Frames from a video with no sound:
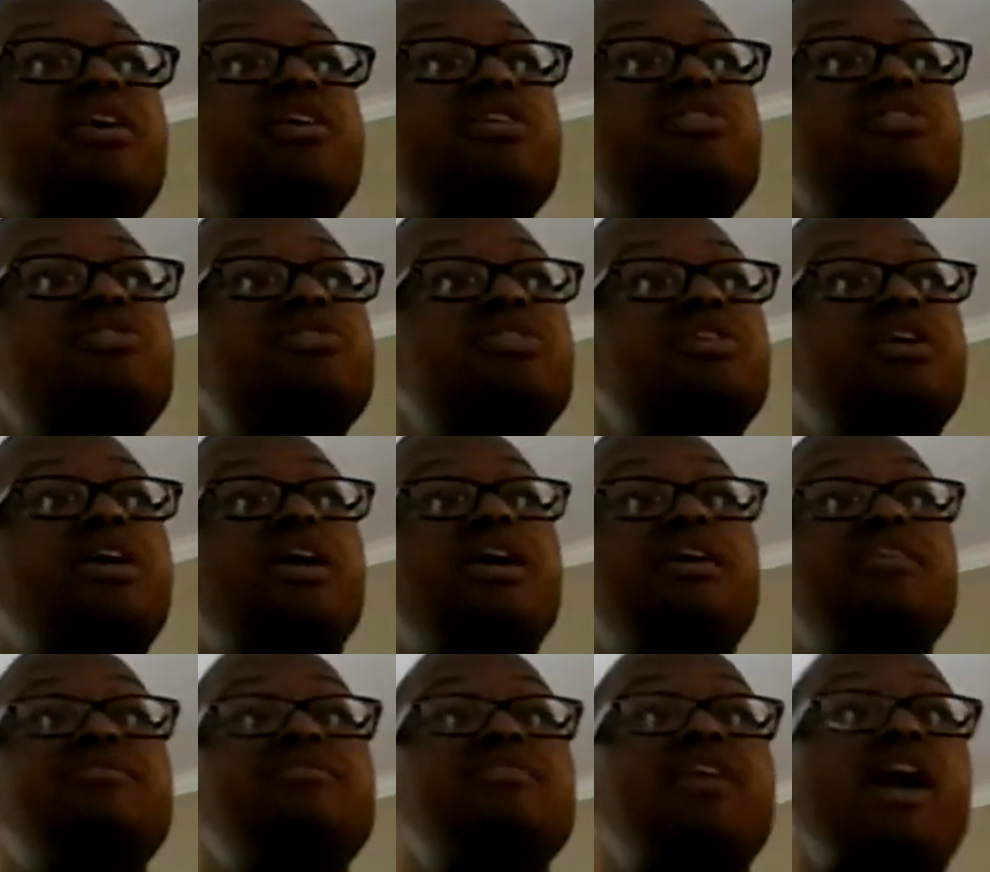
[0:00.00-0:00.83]
You
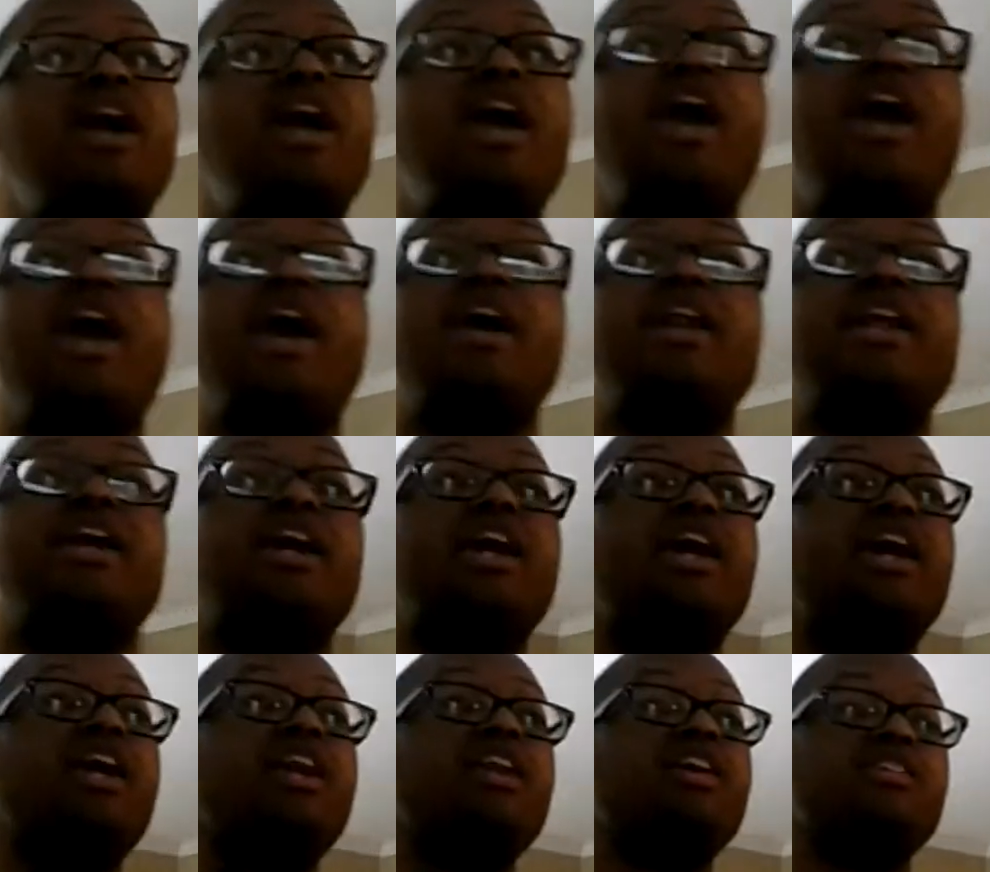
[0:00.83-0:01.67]
see, they had
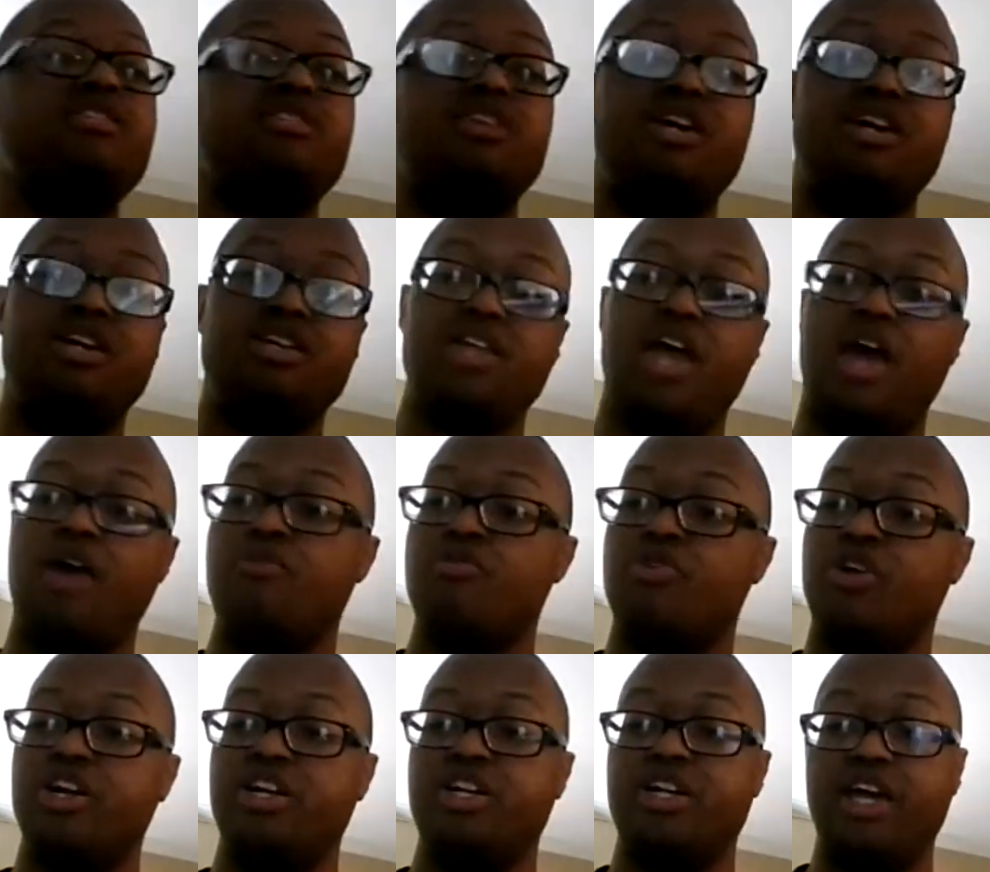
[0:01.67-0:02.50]
anything they
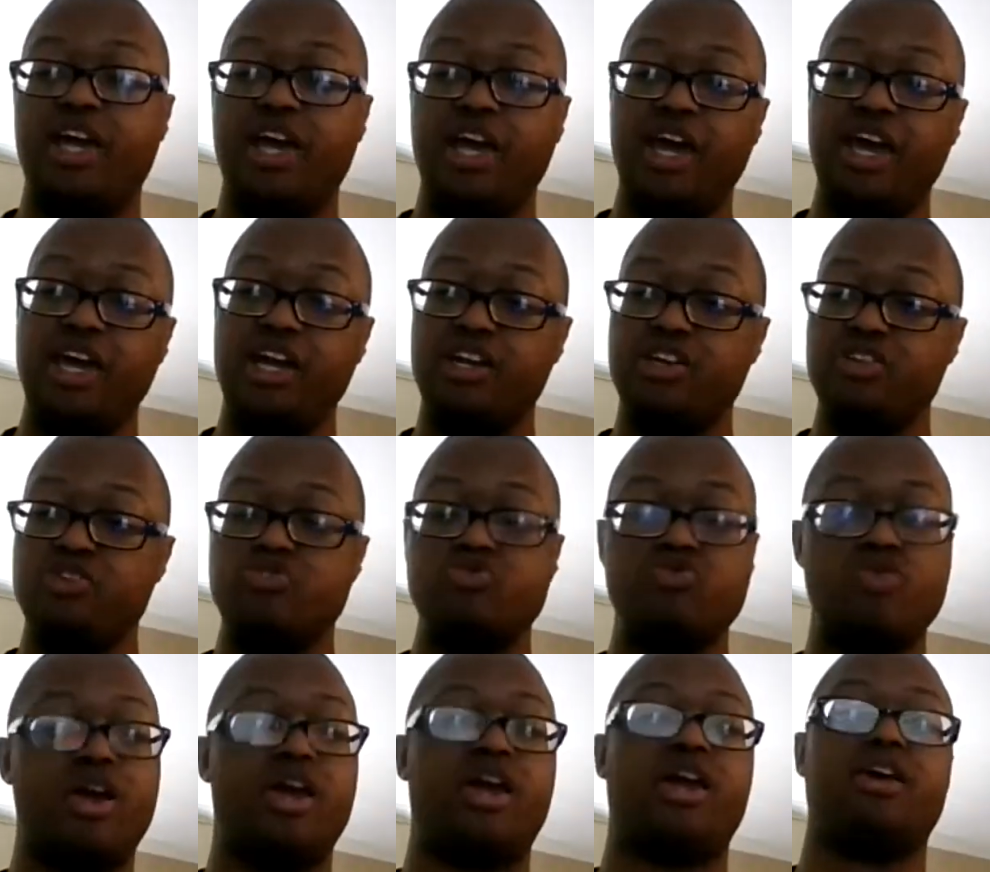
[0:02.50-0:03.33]
wanted to eat and
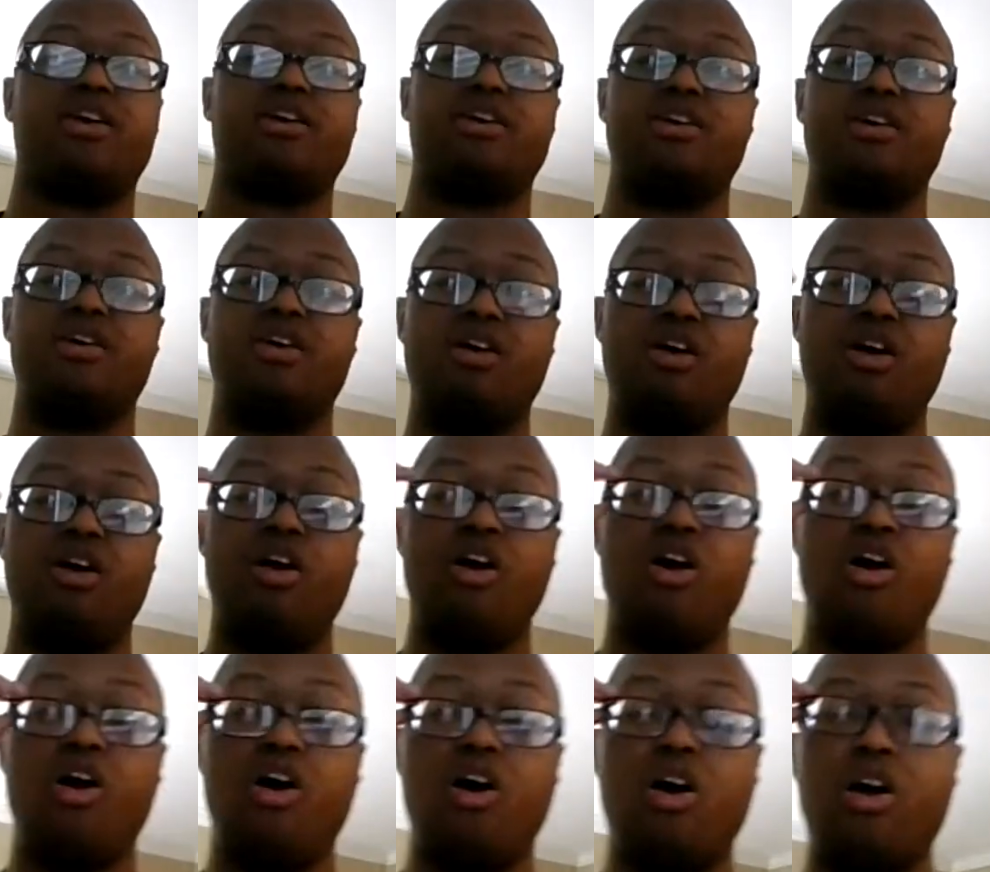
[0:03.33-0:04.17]
drink,
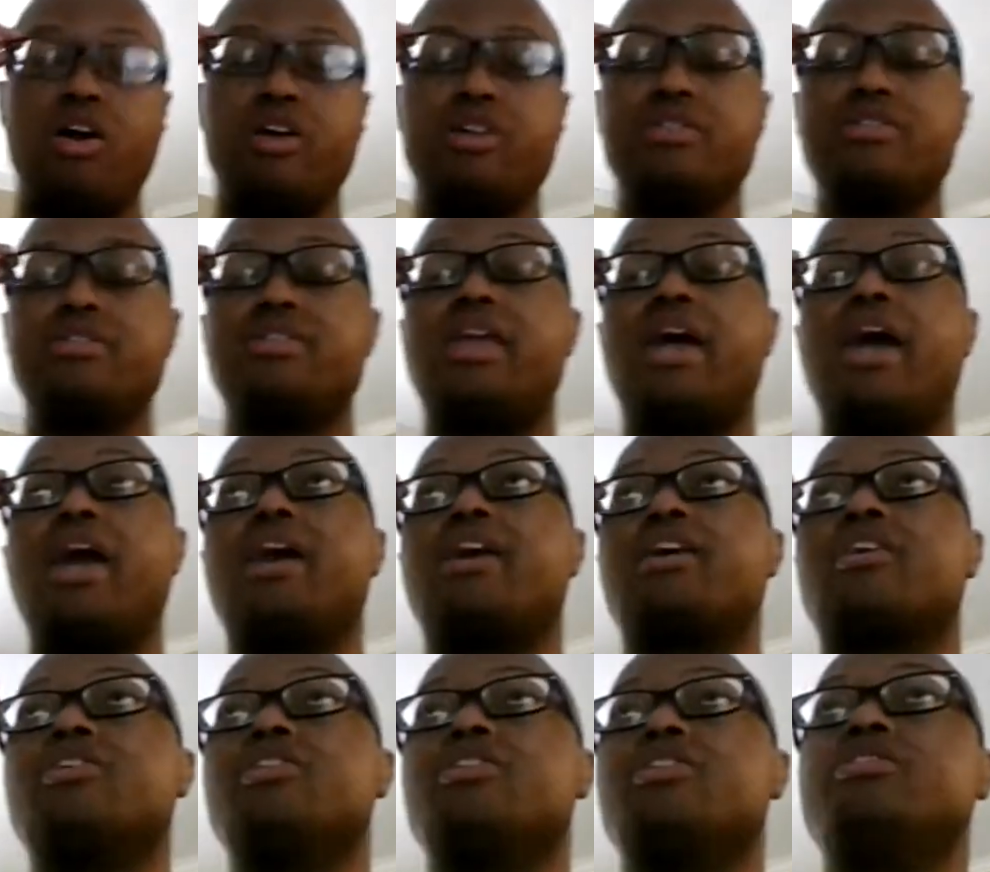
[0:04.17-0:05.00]
they
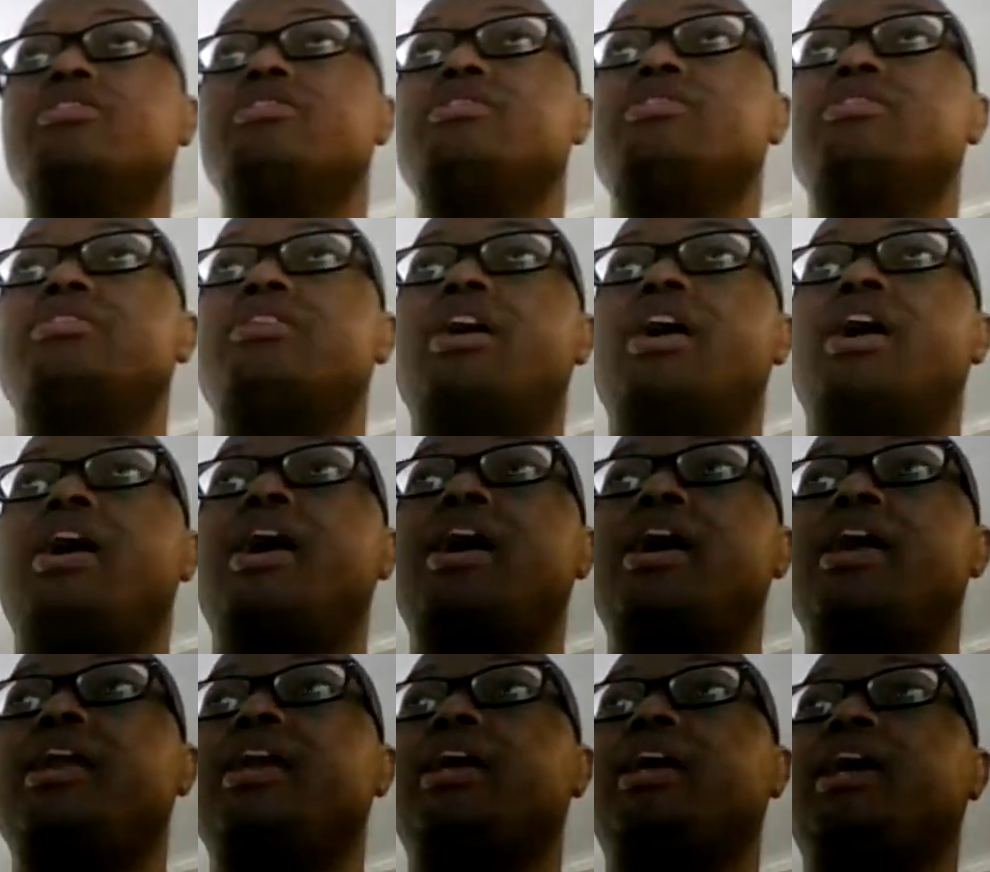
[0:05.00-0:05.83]
could
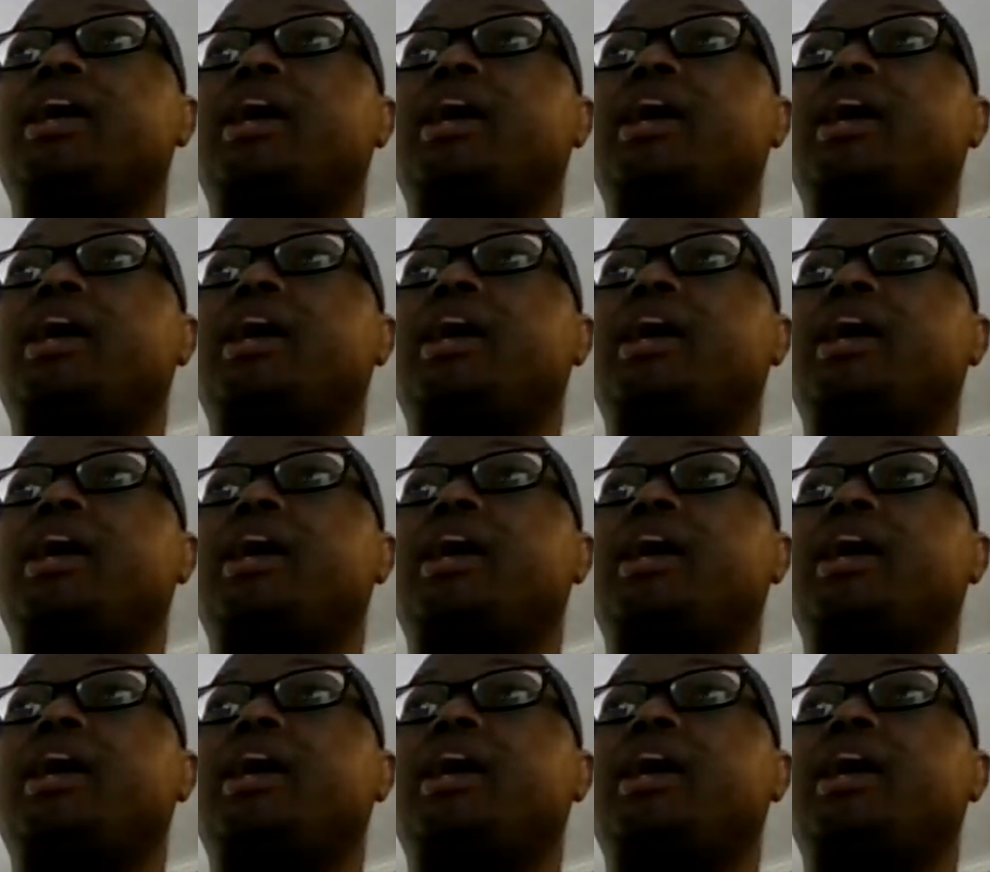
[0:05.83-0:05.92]
not